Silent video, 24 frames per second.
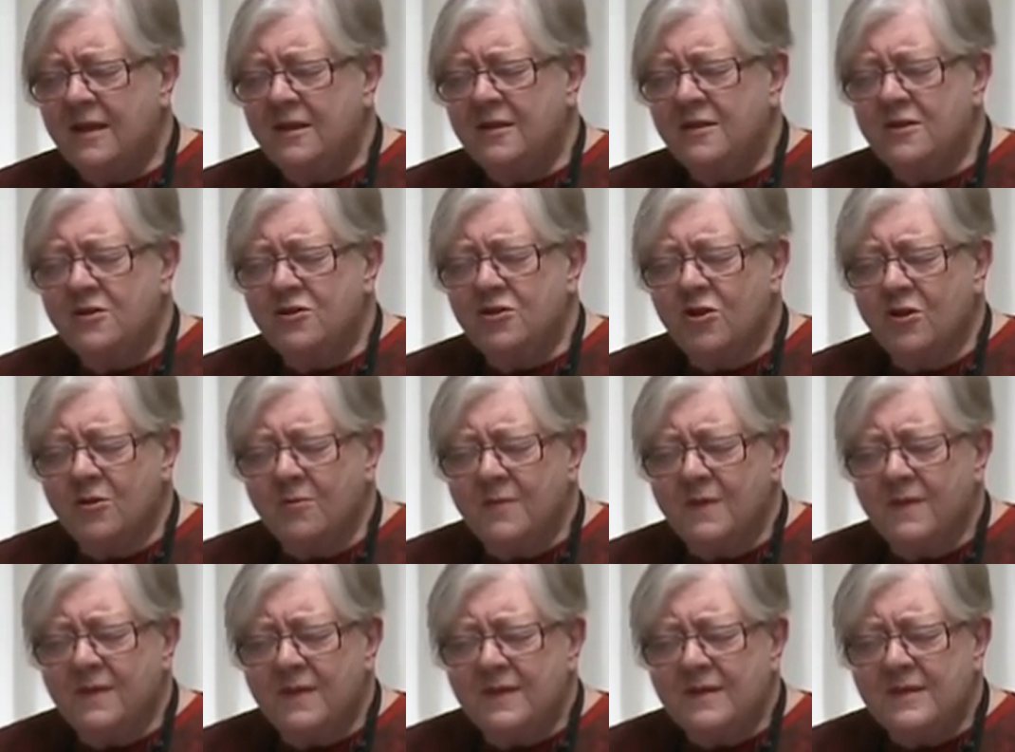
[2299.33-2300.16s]

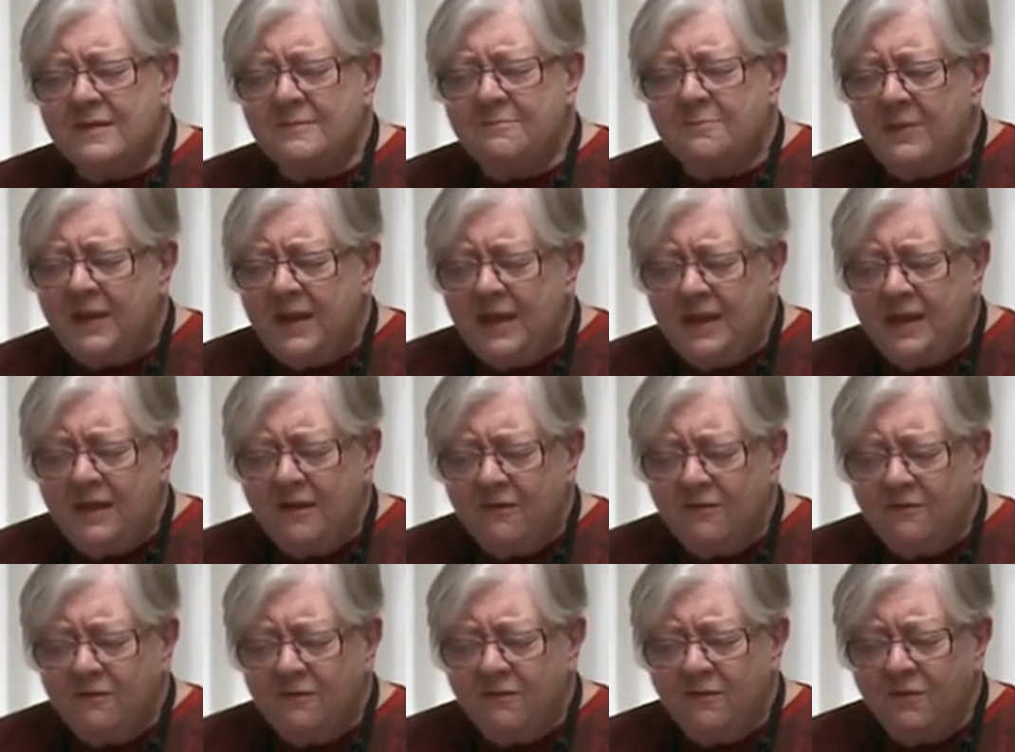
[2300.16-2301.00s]
determine the speed
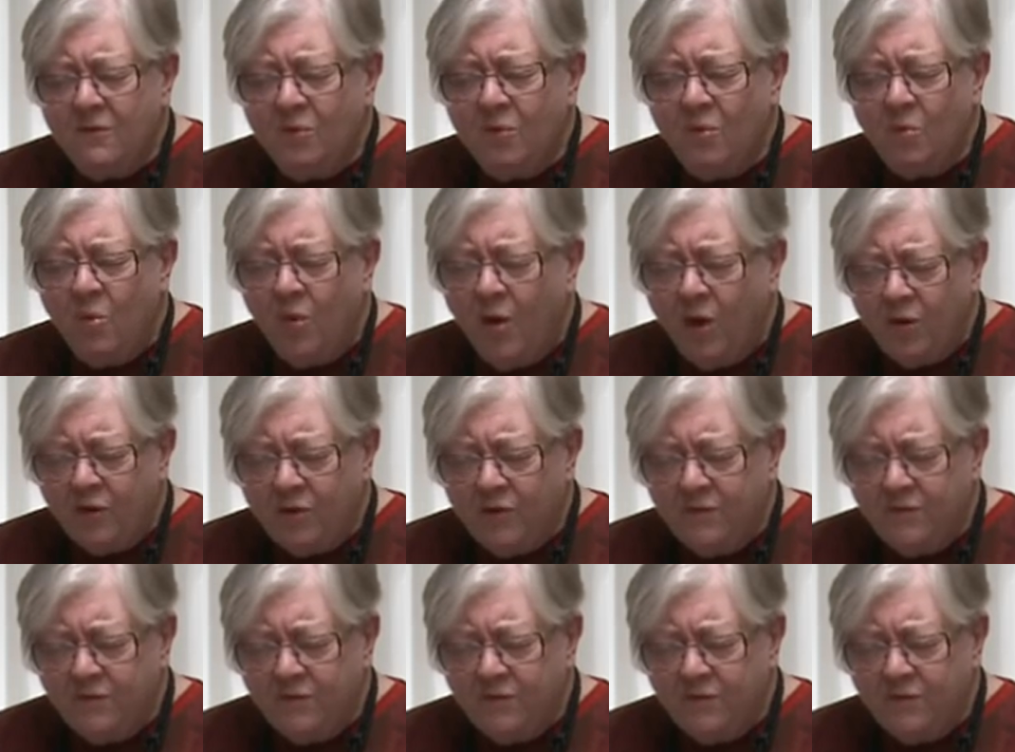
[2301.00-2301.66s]
of water